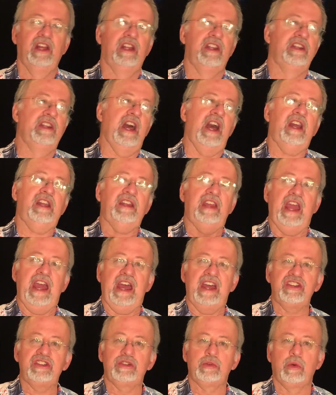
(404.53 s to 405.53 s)
Not
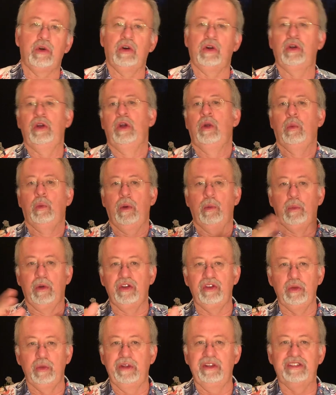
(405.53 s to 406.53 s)
casual when we're
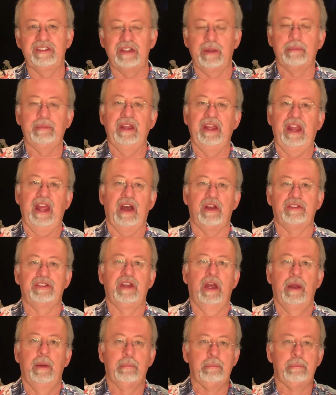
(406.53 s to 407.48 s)
doing something else,